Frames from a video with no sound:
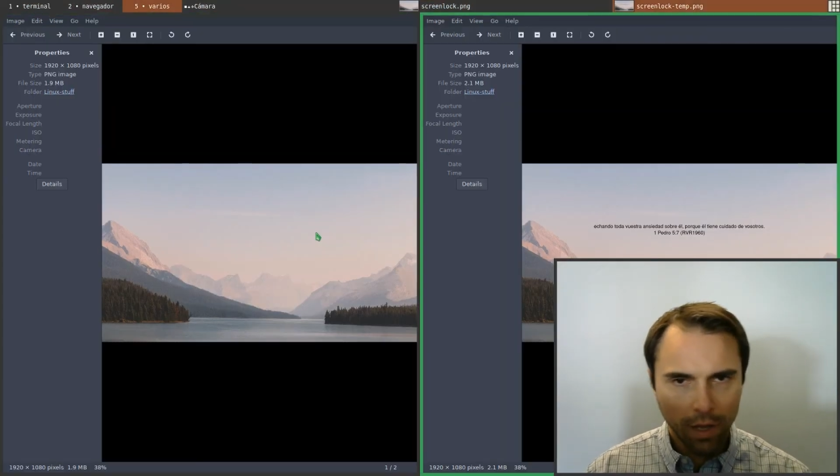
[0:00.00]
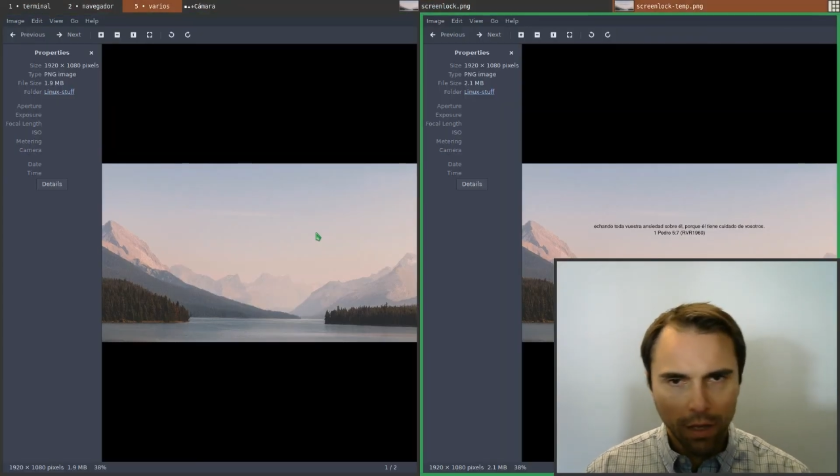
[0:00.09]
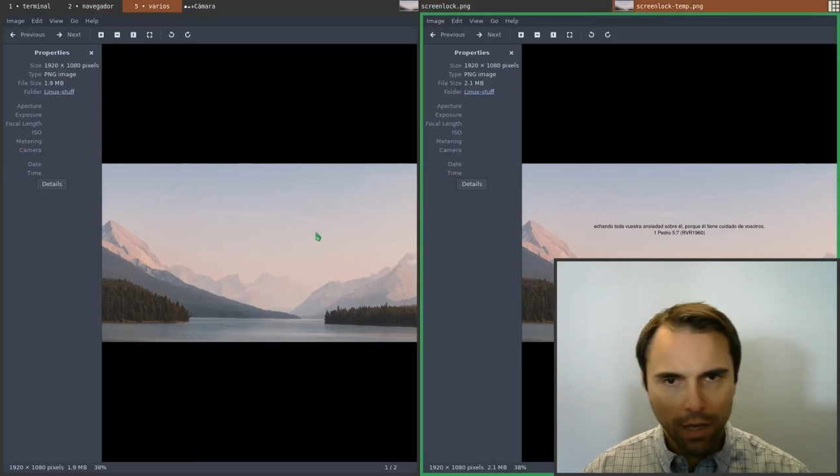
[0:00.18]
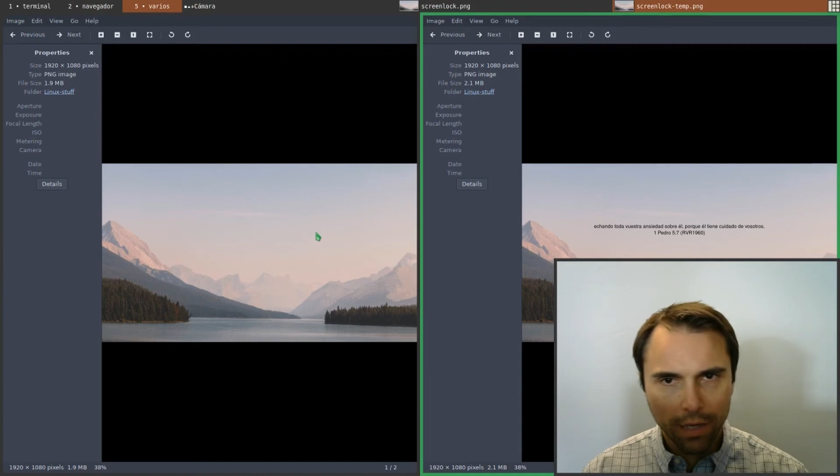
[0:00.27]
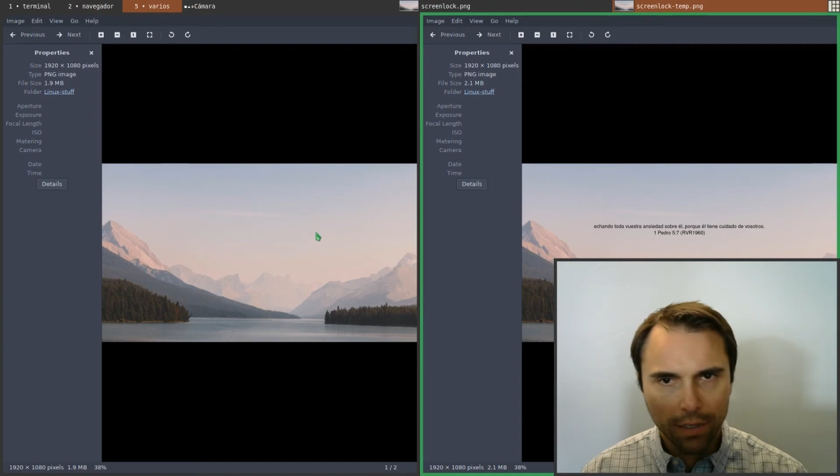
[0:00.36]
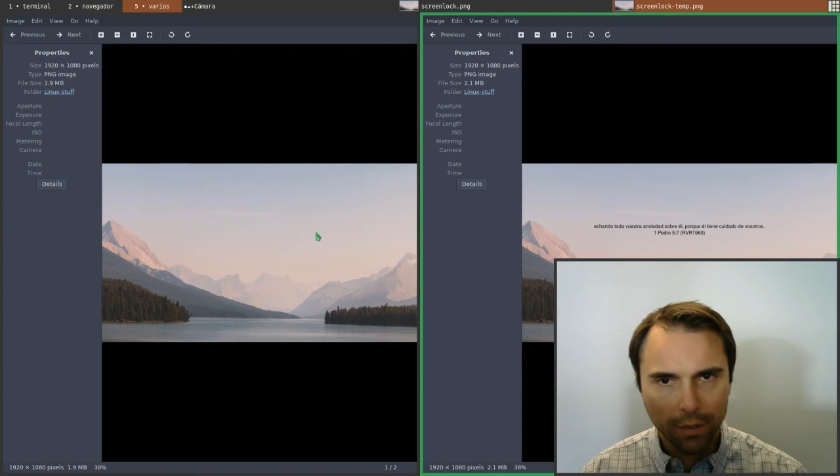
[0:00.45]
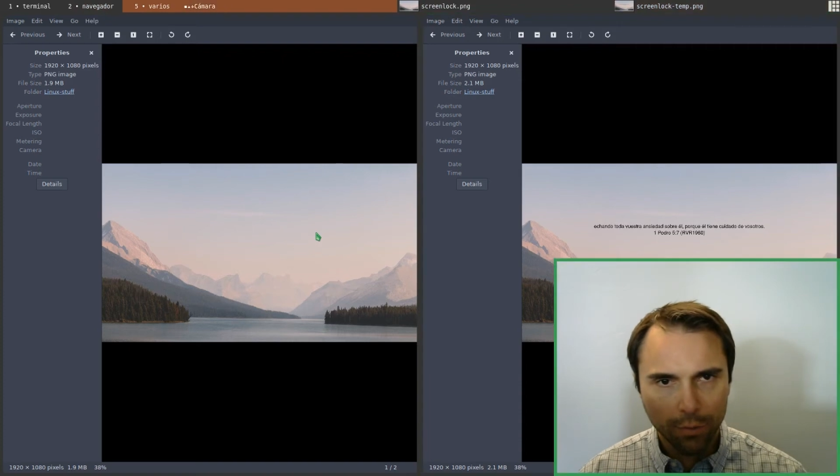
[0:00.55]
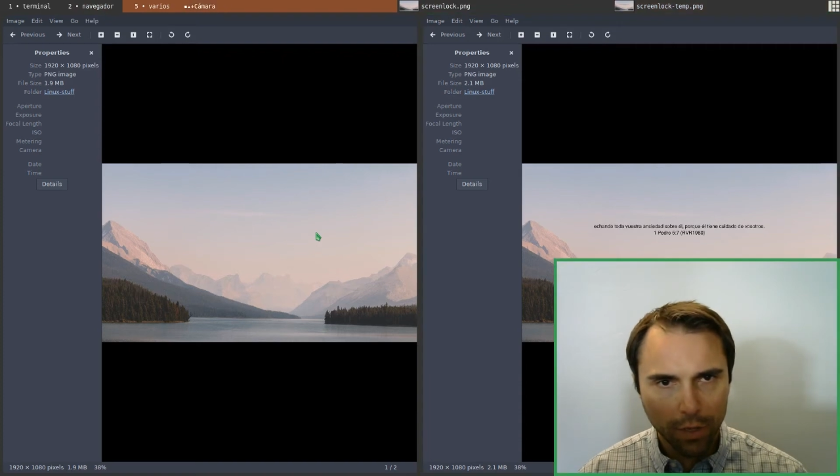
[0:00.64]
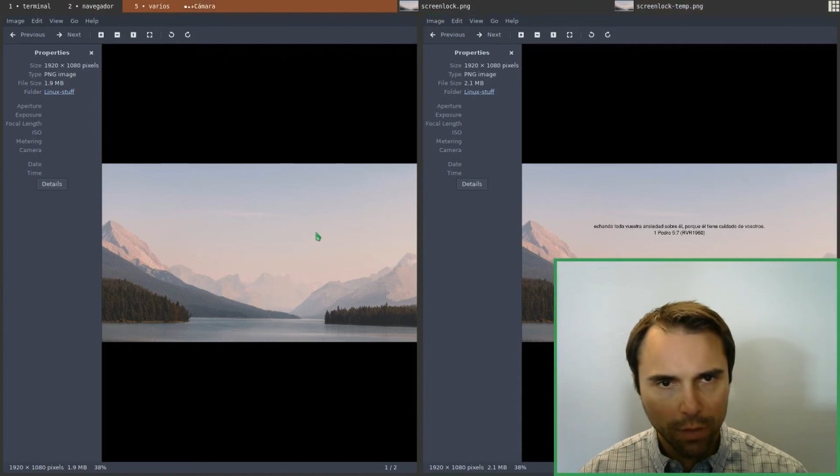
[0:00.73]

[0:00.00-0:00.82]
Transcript: 1920